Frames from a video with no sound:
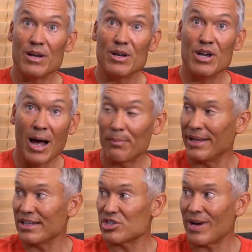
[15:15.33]
not
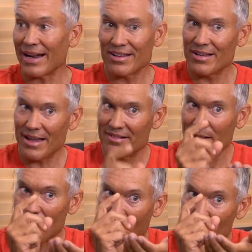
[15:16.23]
being distracted is
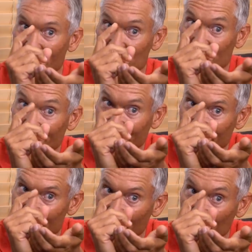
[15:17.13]
I, I may just click
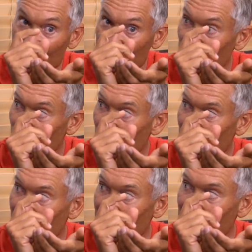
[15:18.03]
another 2
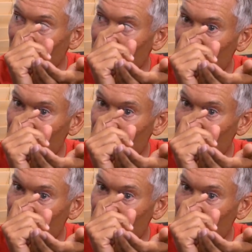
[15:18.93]
mm-hmm.